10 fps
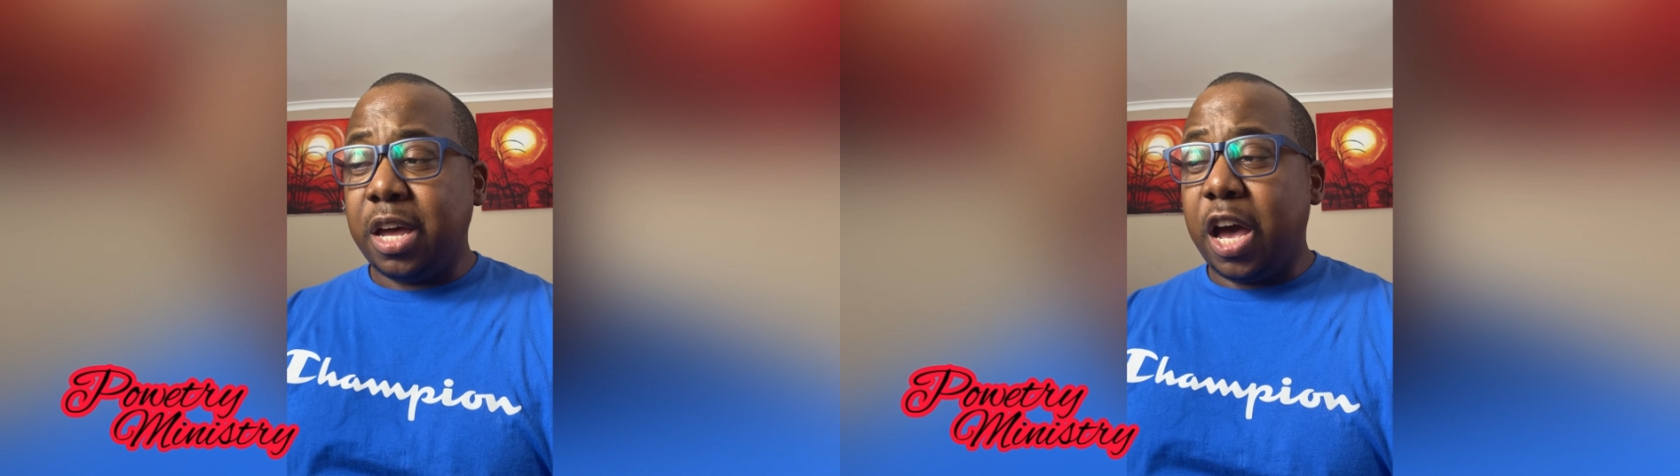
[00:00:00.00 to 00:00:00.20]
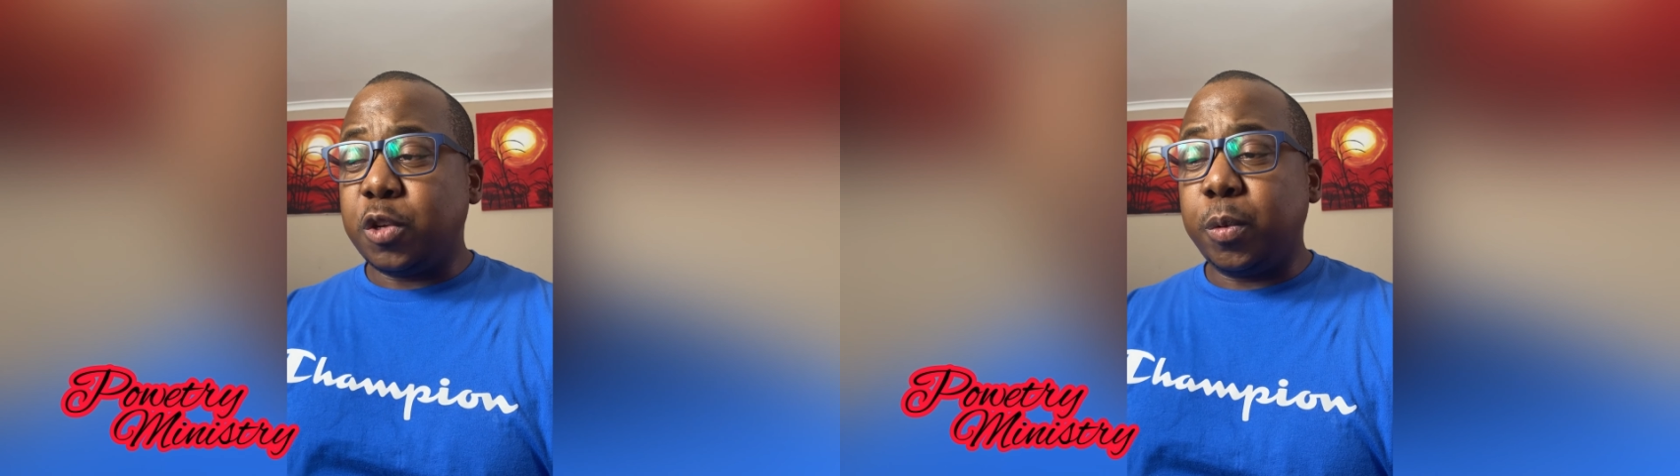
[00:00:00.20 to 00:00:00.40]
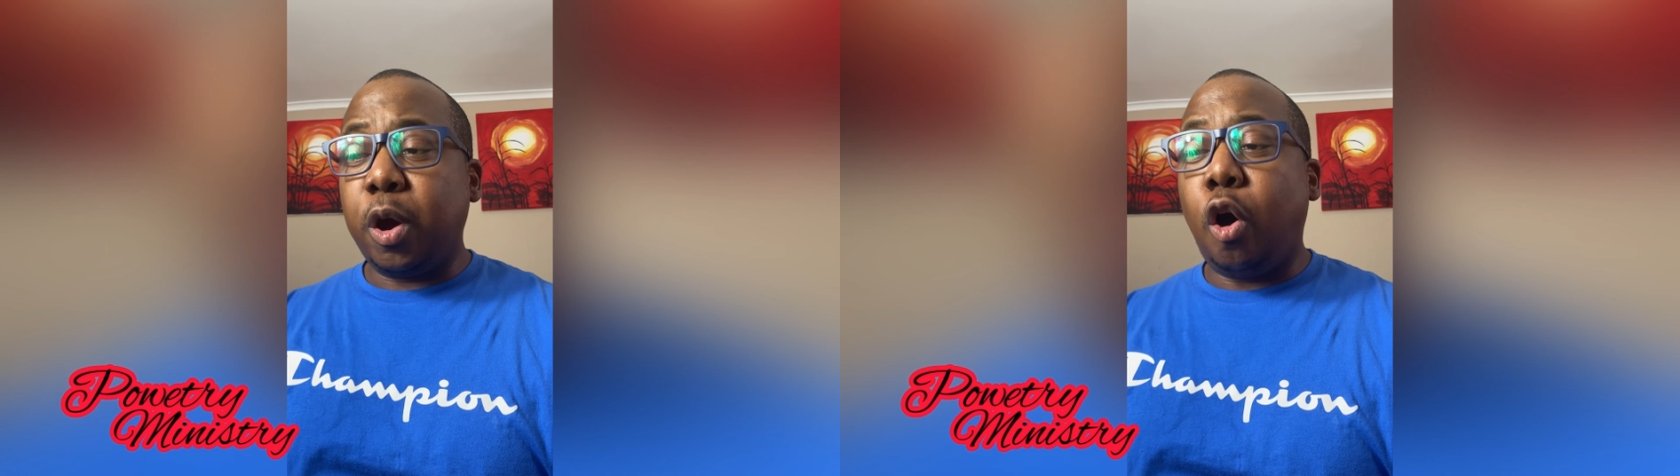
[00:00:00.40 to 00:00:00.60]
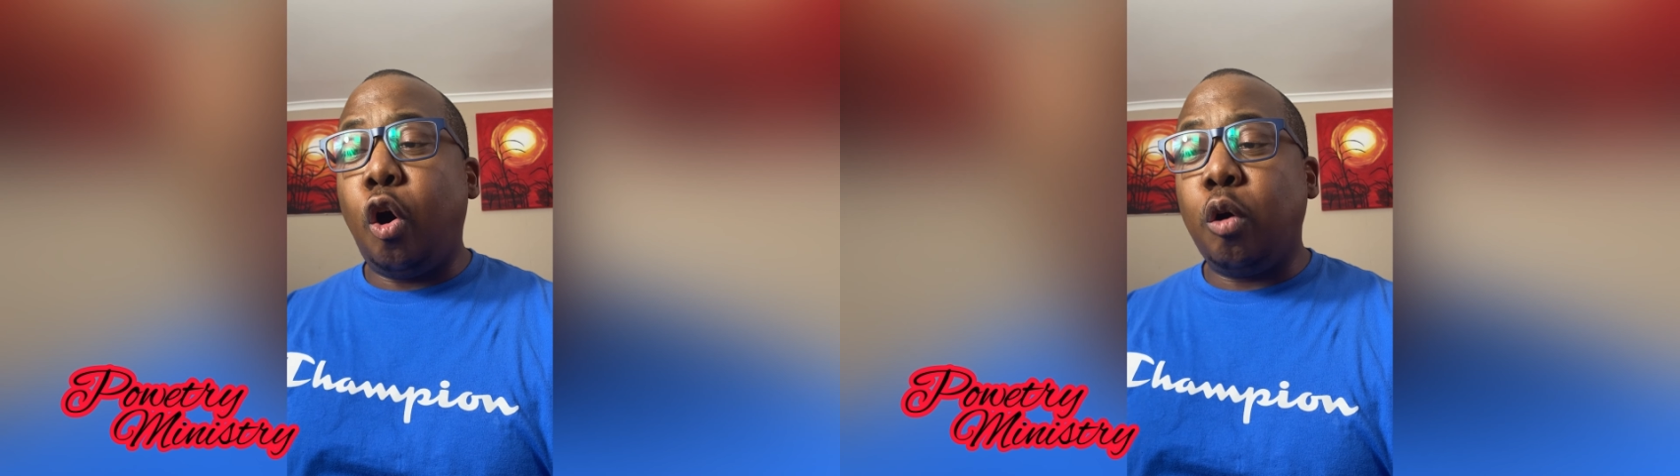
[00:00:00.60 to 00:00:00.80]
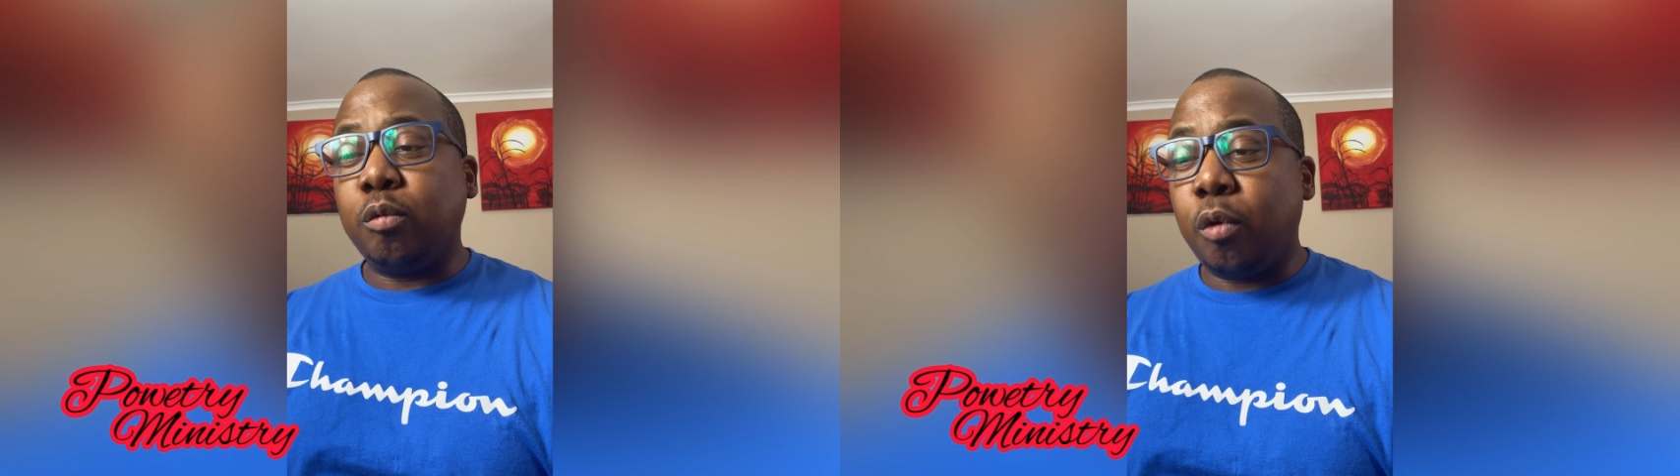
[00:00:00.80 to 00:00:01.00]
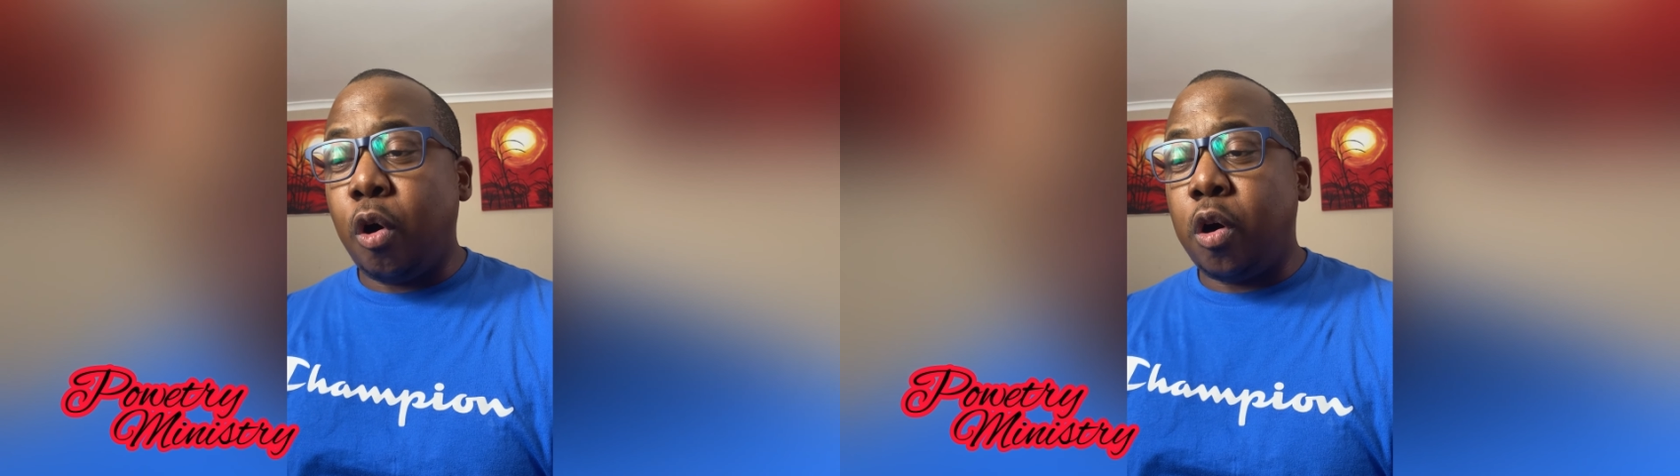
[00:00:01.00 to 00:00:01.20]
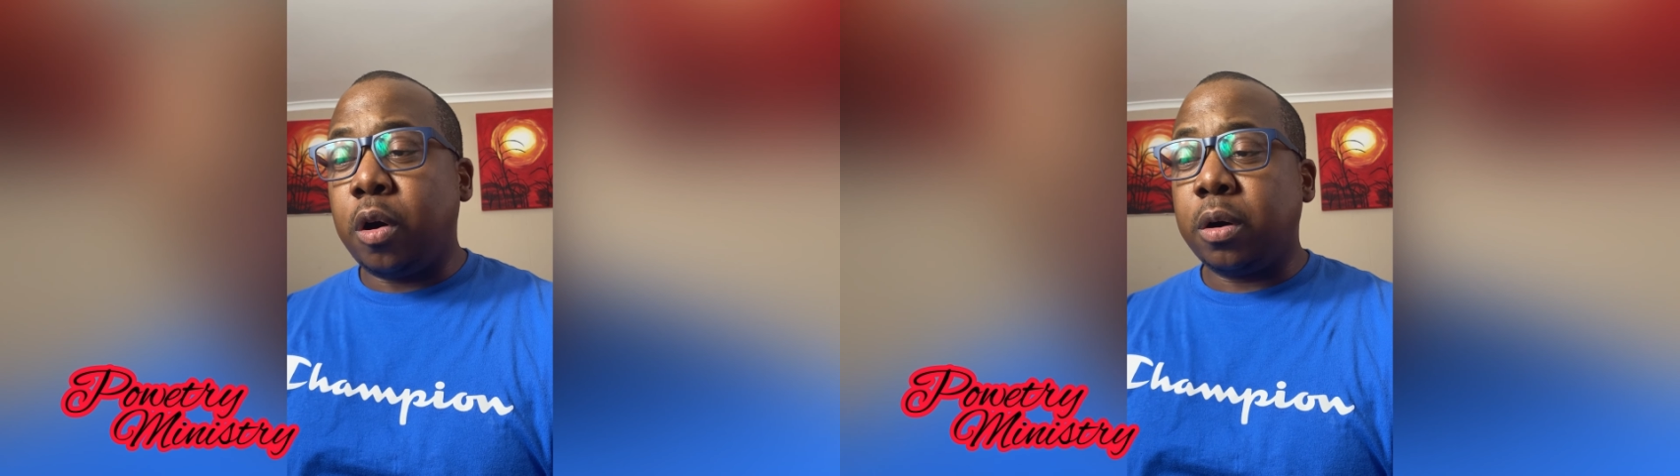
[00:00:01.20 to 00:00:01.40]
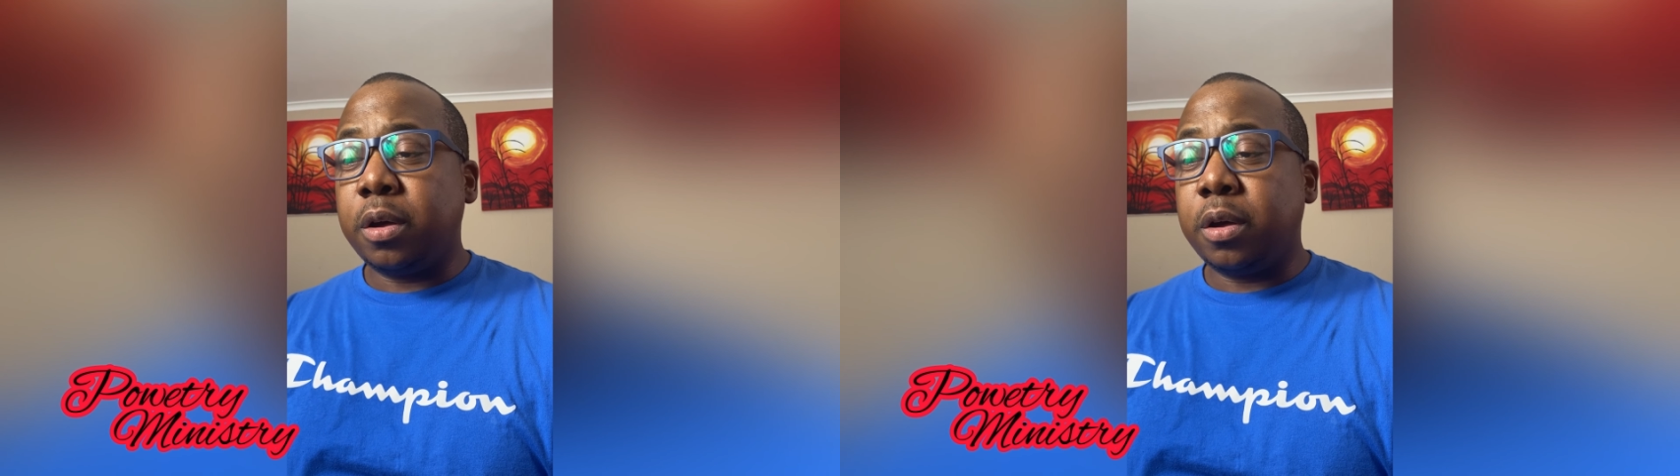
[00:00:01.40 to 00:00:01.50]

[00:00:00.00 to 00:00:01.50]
as we are all wrong.